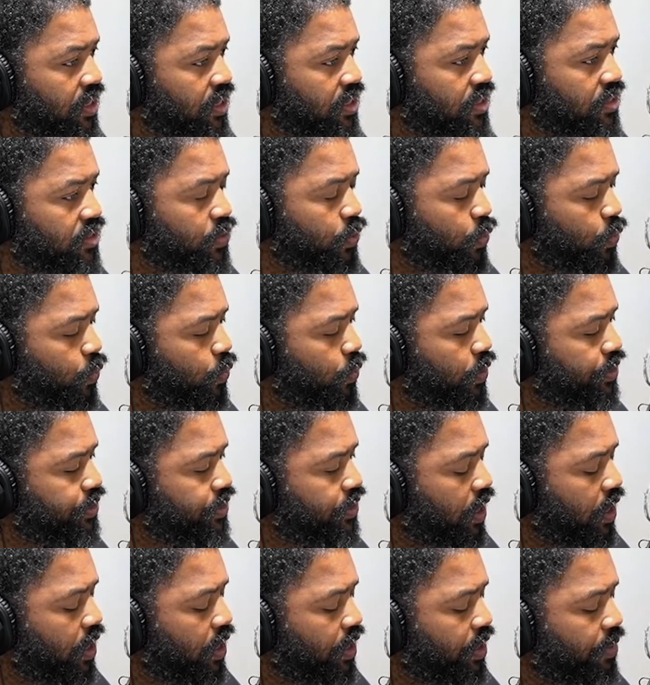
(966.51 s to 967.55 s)
So when we're
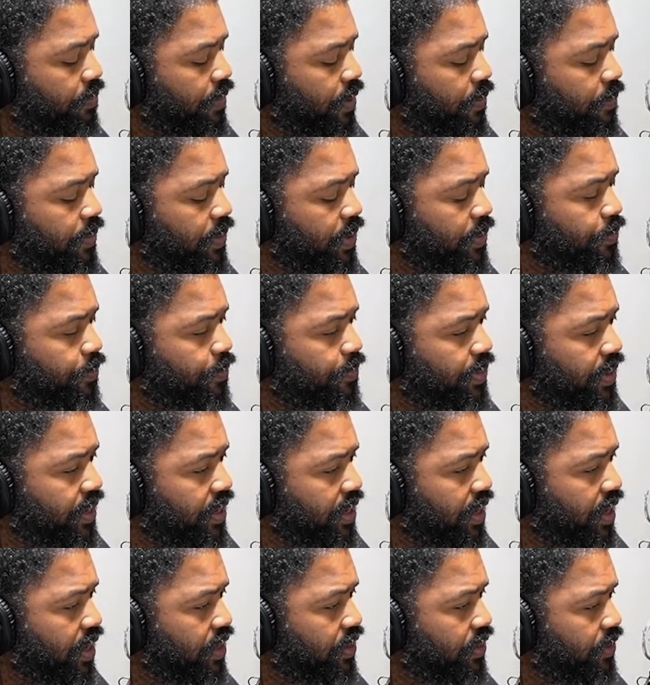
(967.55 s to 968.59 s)
talking about people being
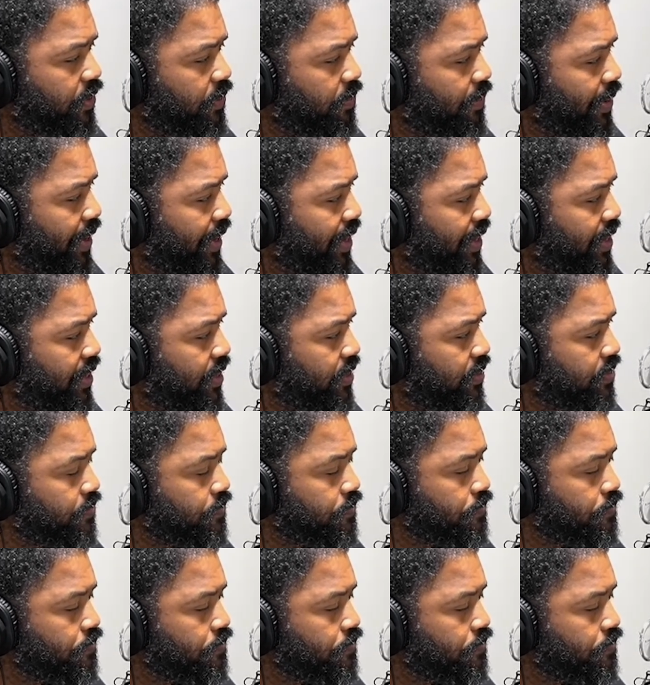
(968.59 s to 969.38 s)
underpaid,